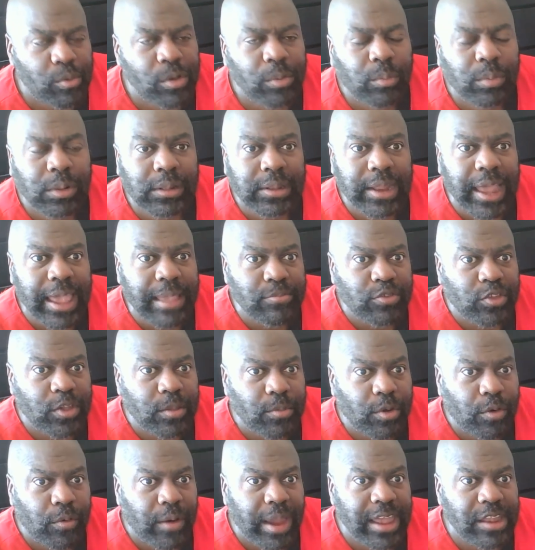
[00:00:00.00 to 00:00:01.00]
We'll name
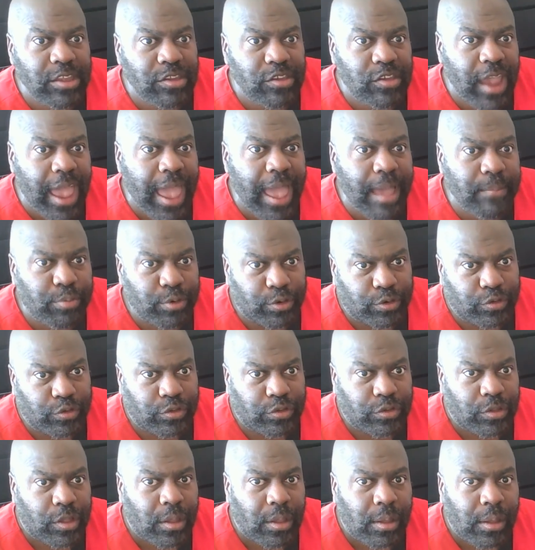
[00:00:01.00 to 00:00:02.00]
some great
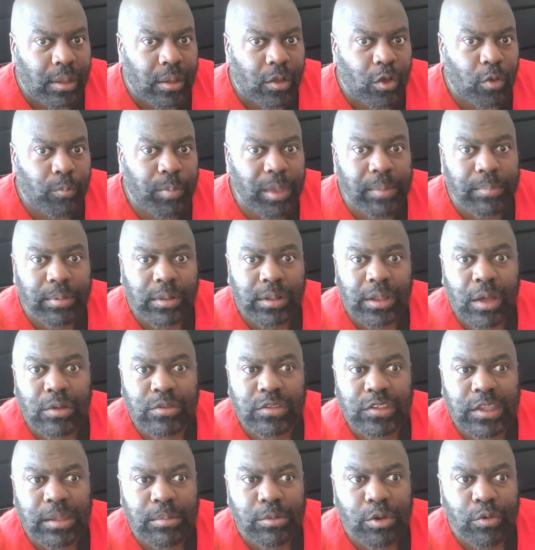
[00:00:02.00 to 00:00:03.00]
jabbers who people
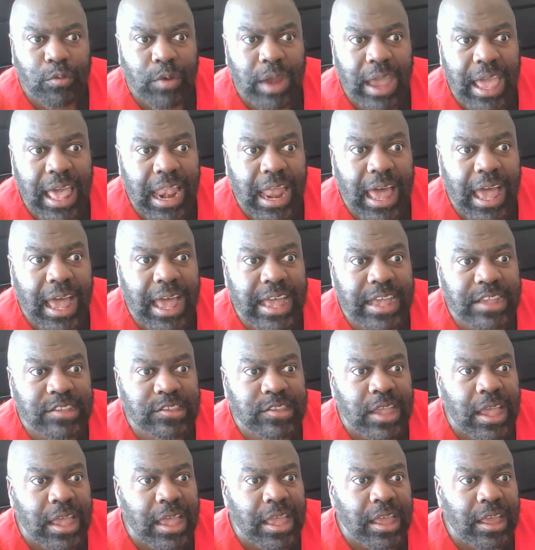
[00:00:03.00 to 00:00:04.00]
don't seem to
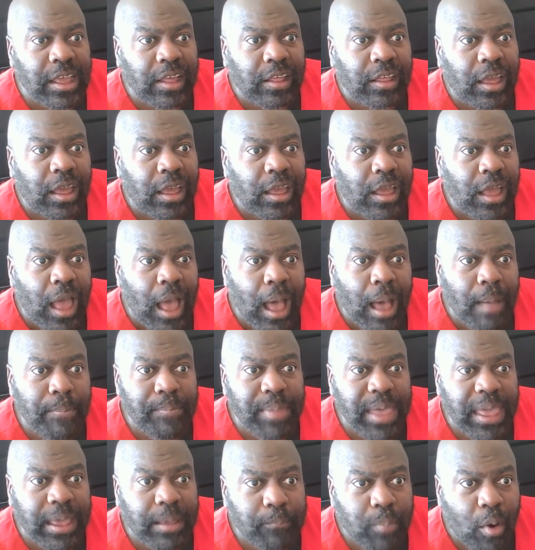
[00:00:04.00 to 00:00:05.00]
realize a
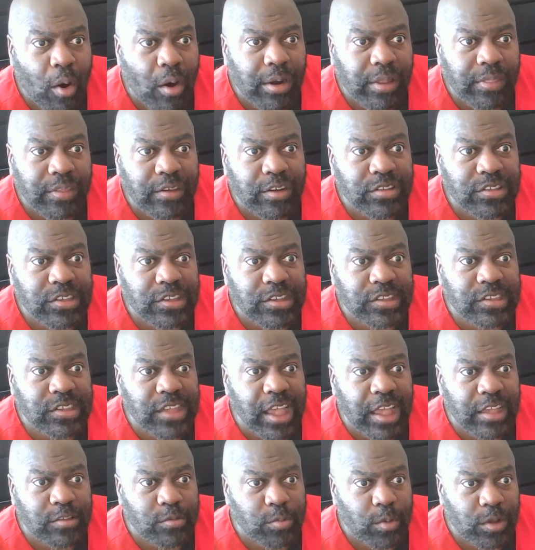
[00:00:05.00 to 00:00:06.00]
big part of their
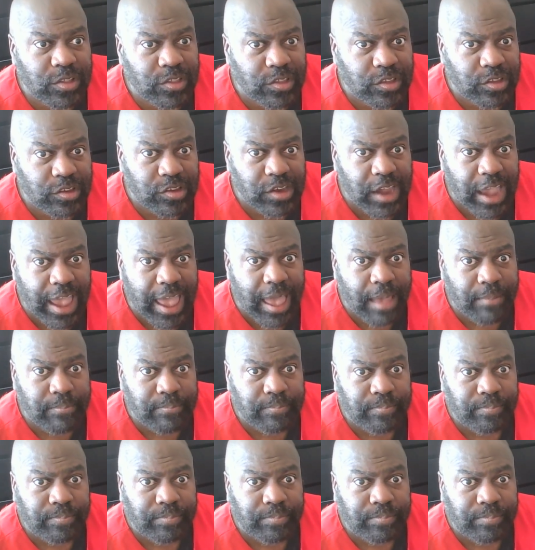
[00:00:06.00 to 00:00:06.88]
success was the jab.